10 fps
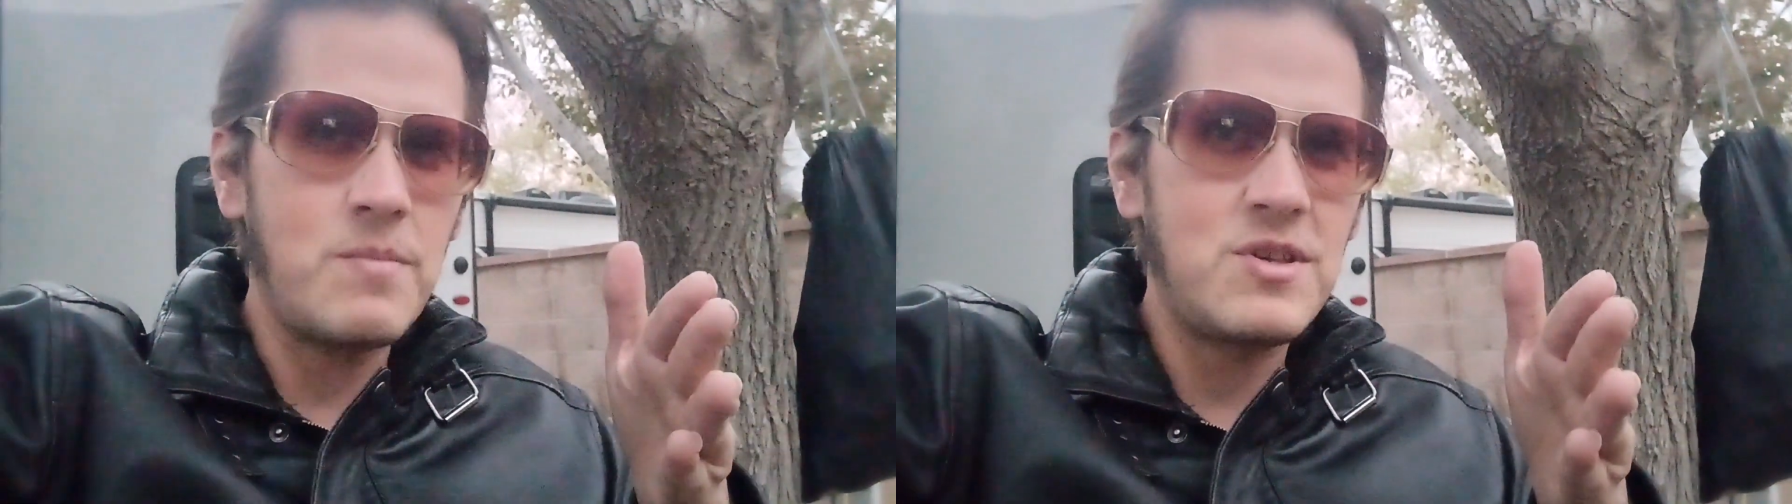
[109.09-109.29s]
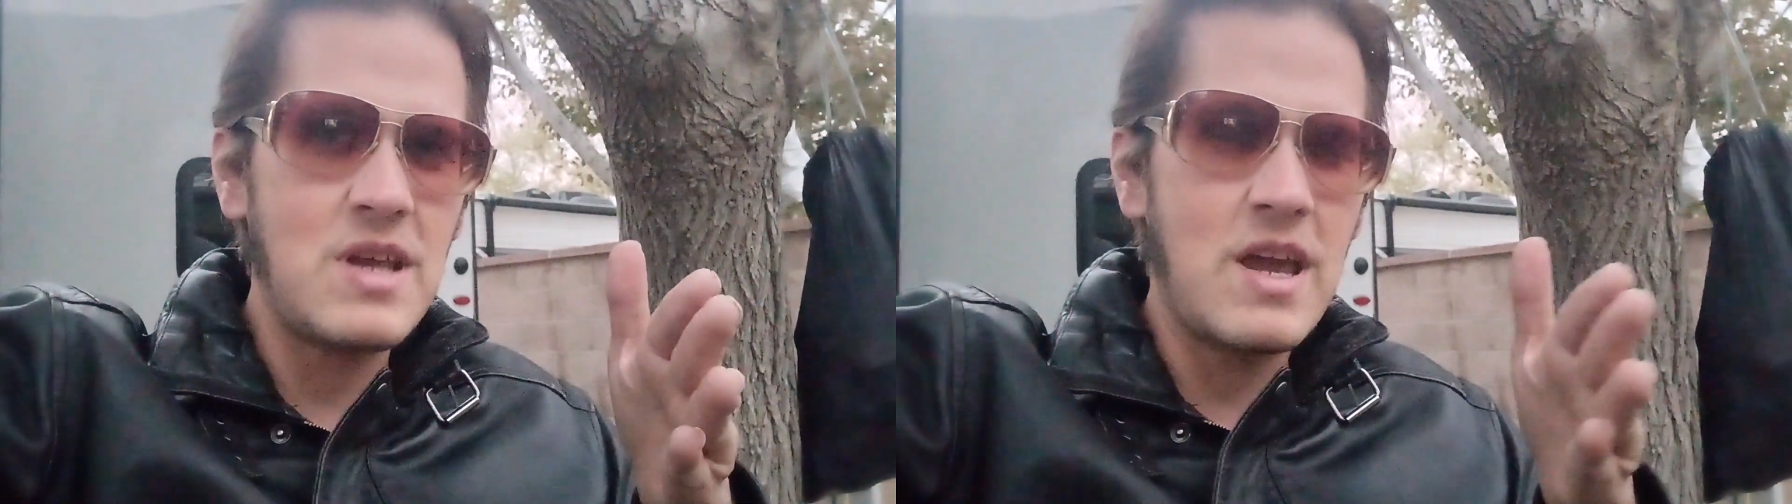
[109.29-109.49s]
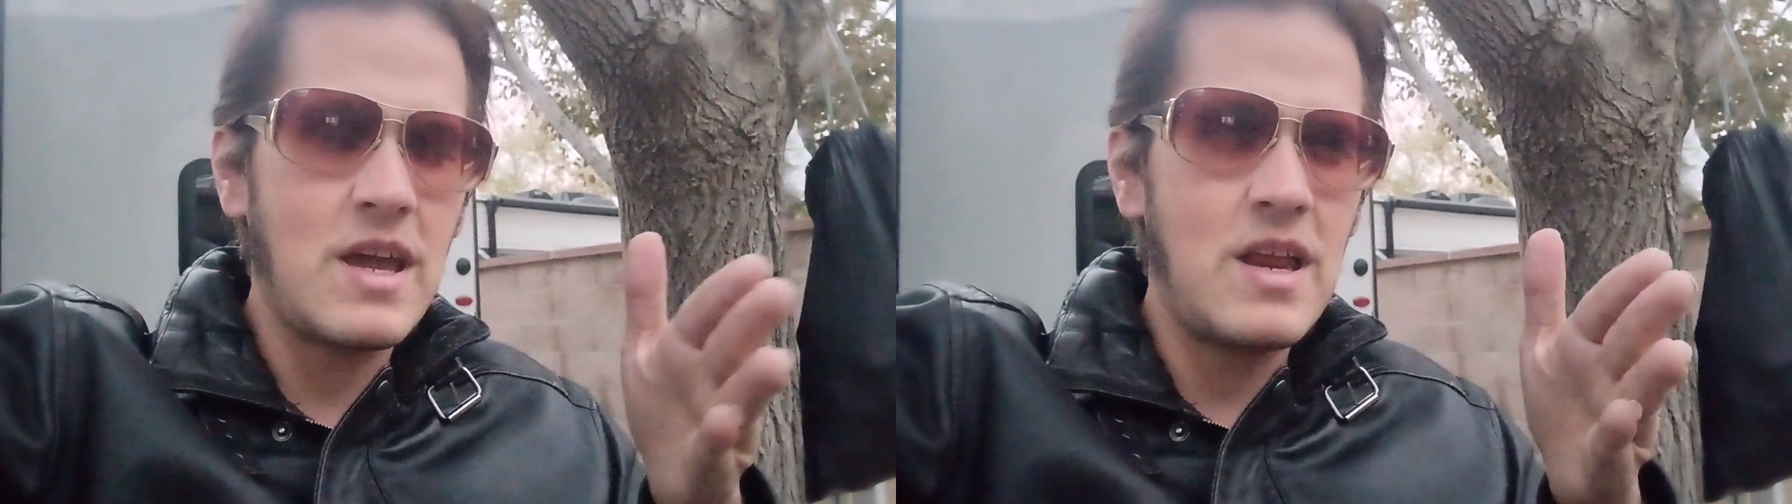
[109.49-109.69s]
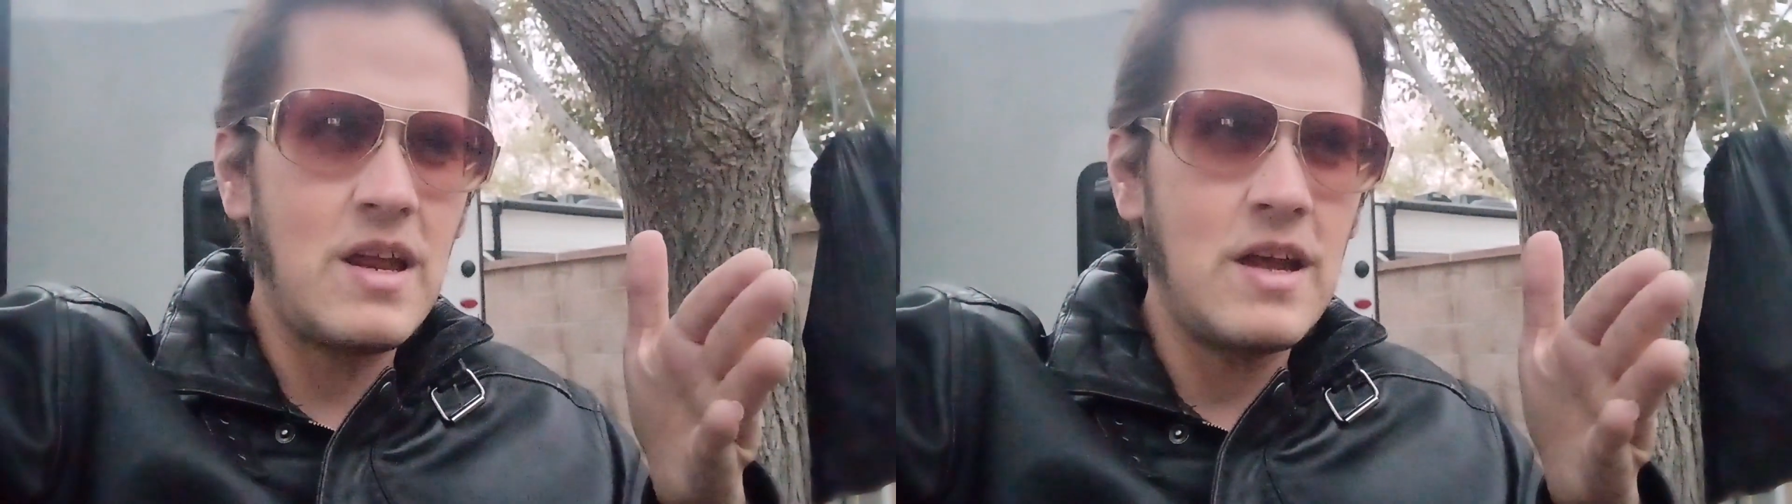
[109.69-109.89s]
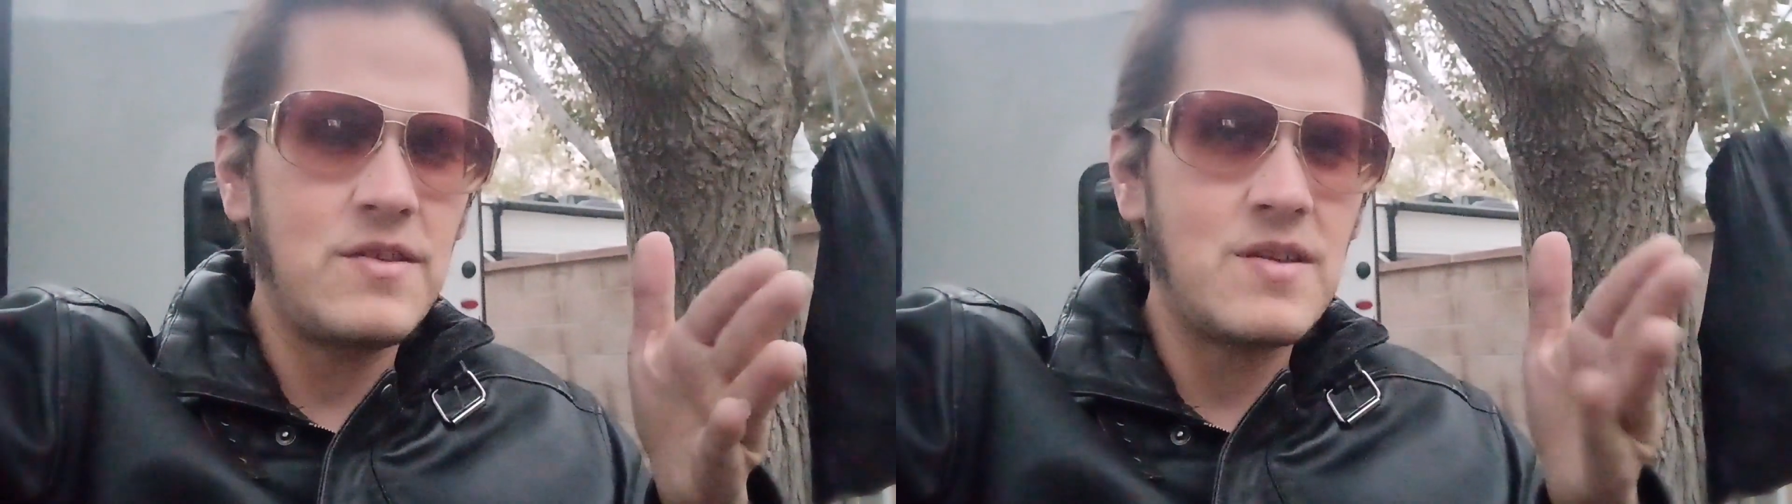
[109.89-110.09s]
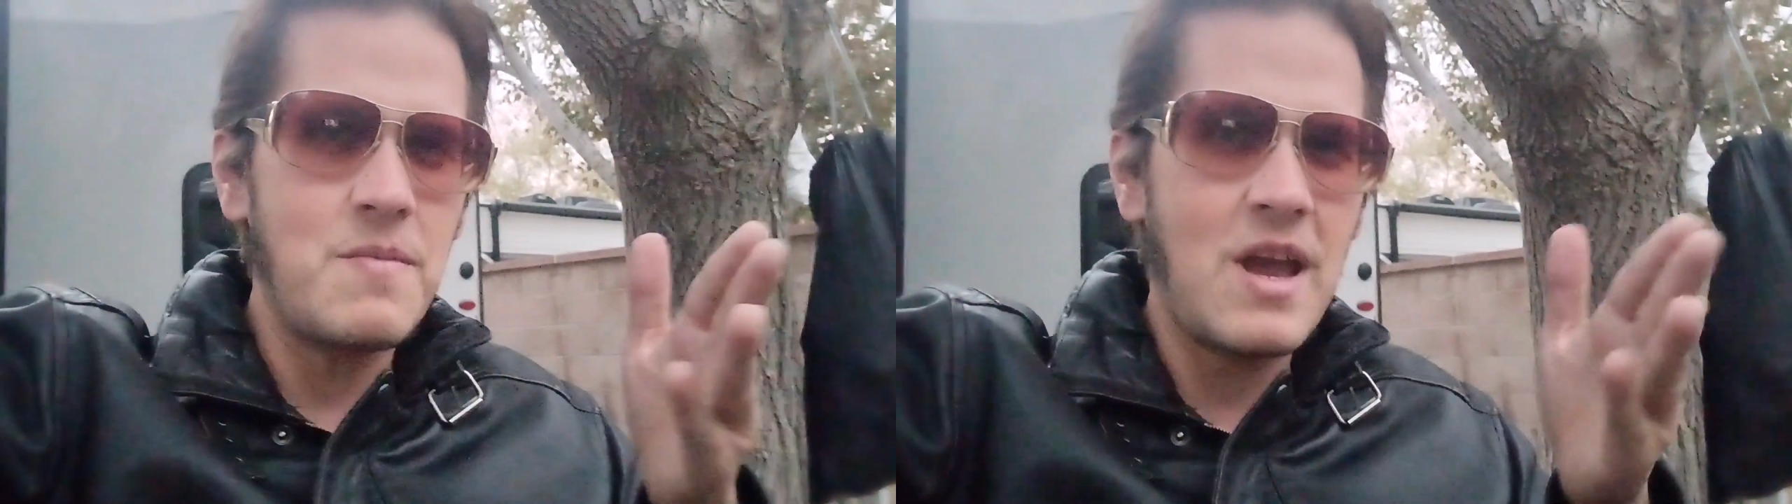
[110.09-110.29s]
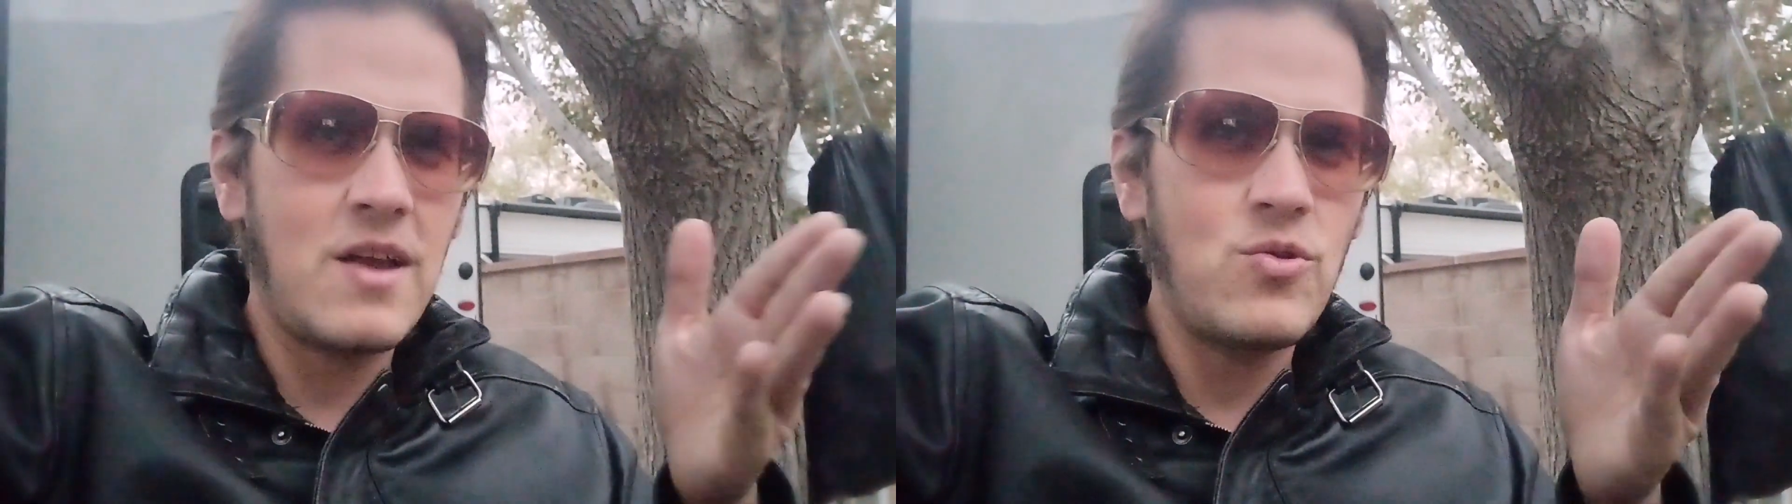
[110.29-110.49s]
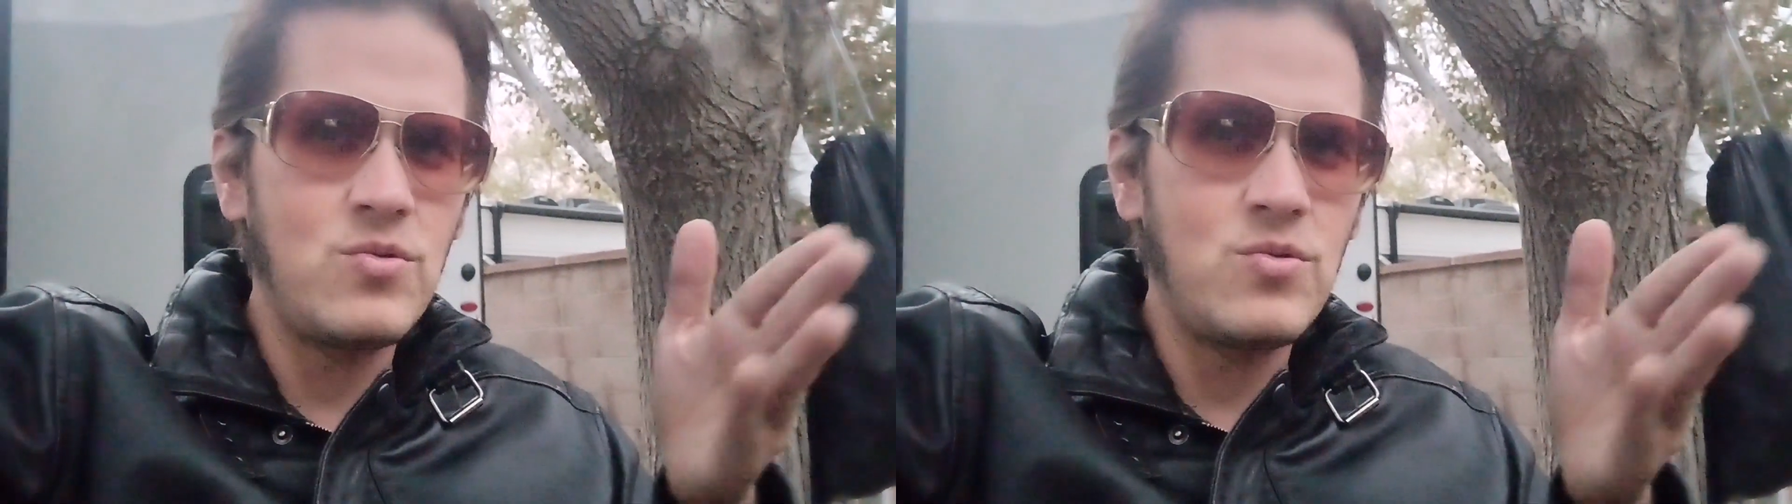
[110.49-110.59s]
I'm saying it as a man